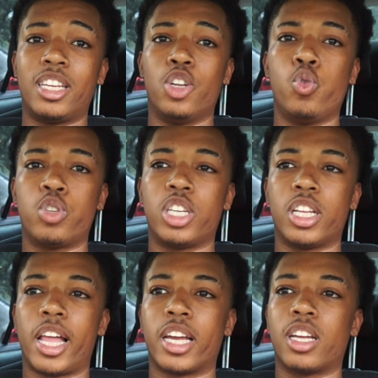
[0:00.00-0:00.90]
do shit.
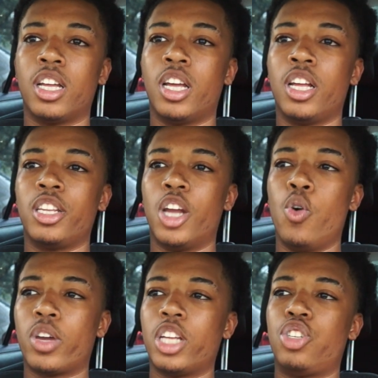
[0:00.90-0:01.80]
Like,
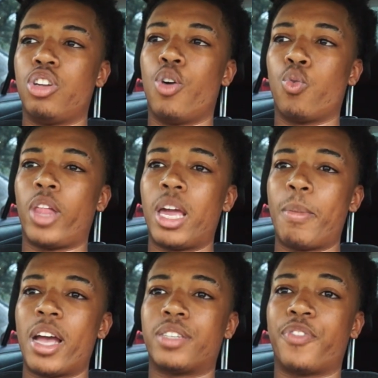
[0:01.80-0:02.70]
don't get you no lame
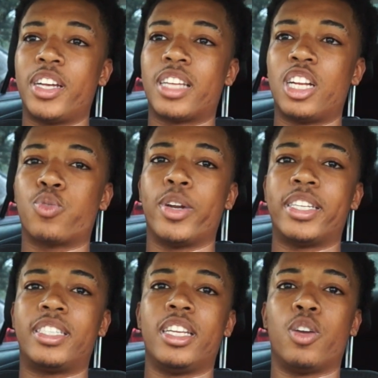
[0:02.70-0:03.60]
ass friends that just want to
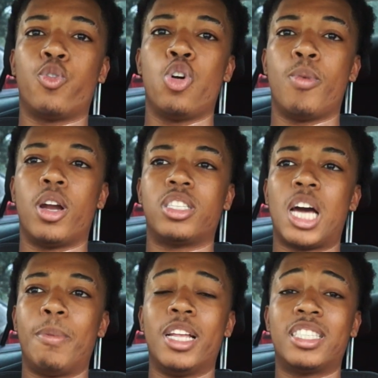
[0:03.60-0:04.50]
sit in a room all the
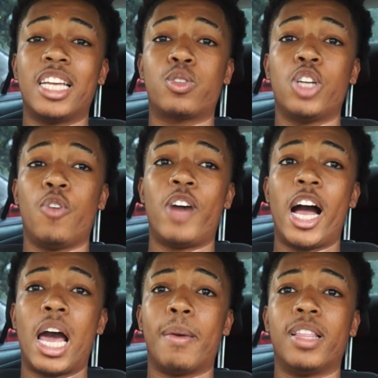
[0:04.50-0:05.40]
time. Unless that's your
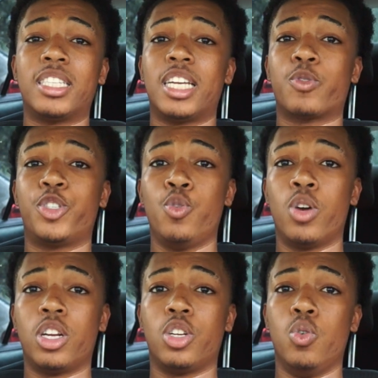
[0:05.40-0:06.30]
vibe. Unless that's what you
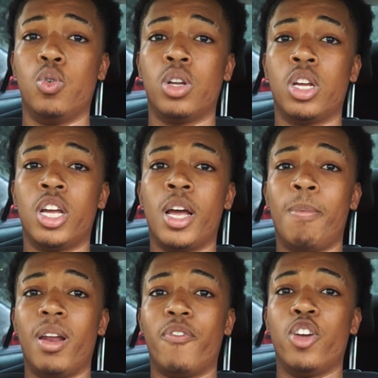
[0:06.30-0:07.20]
want to do.
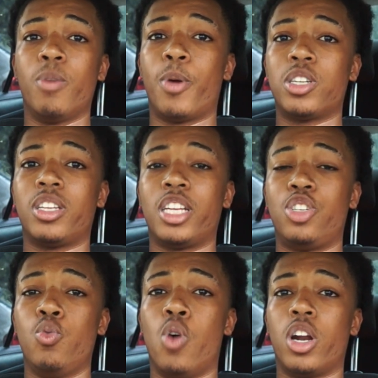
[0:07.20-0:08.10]
But if you're a person that
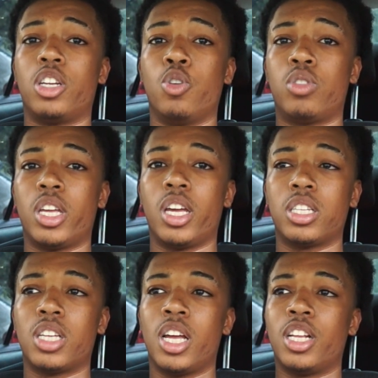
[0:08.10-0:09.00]
you want to do
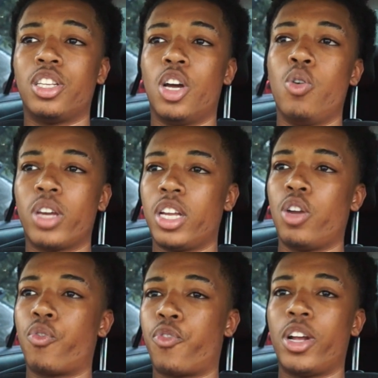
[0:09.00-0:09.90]
things, don't get
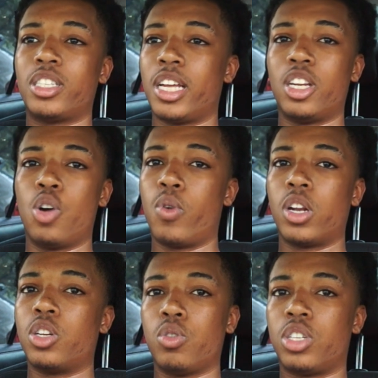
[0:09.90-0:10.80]
no friends that don't
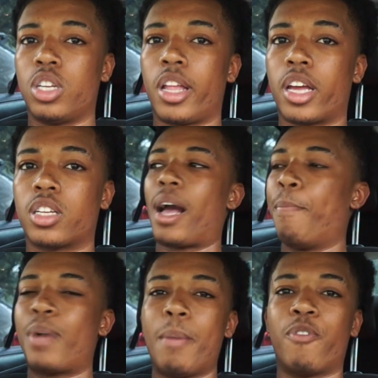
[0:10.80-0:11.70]
want to do shit. Like,
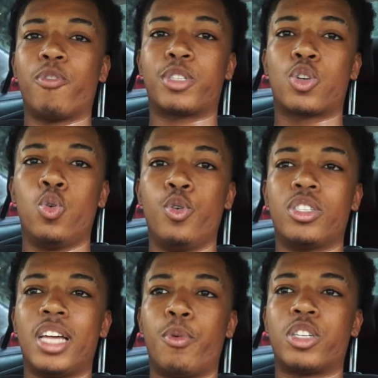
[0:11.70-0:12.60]
I'm coming from schools
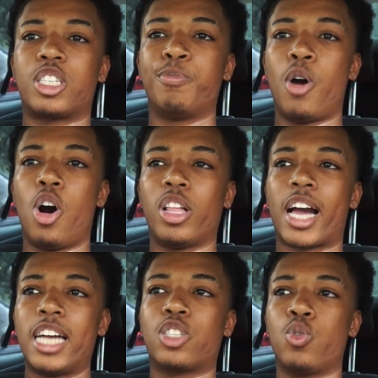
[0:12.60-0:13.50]
that was small. Like,
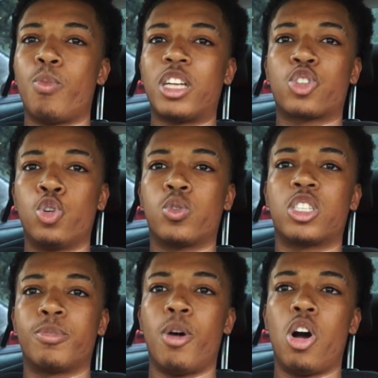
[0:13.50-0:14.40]
high school, my schools was
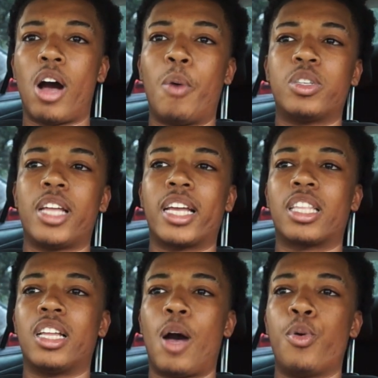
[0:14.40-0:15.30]
small. I
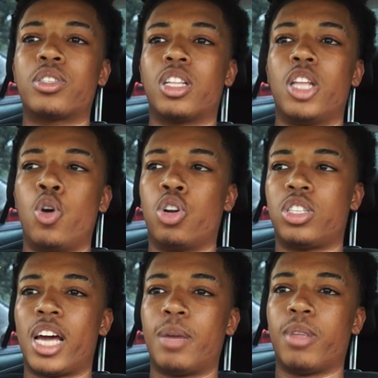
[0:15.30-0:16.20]
was the loner
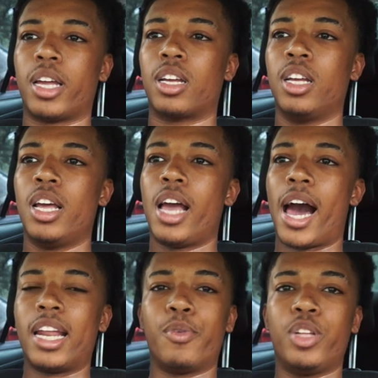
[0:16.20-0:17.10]
type. Like,
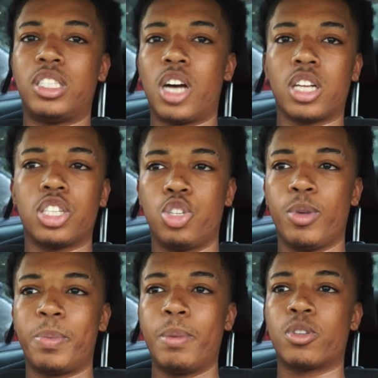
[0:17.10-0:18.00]
I didn't really talk to too
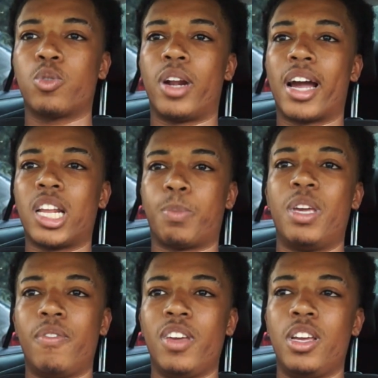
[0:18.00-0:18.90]
many people. So when I got to
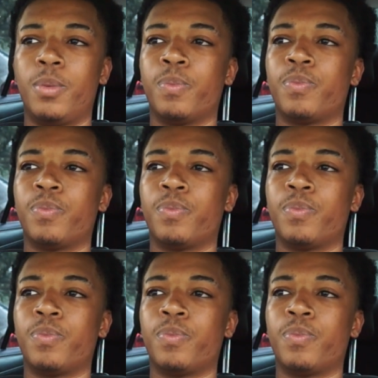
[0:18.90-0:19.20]
PV,